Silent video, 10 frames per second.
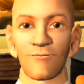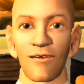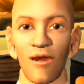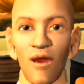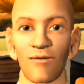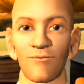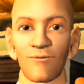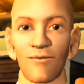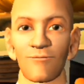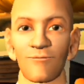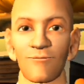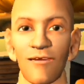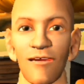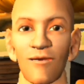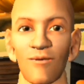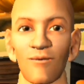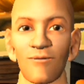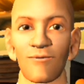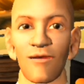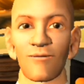all of these different things that
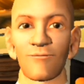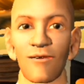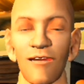make us who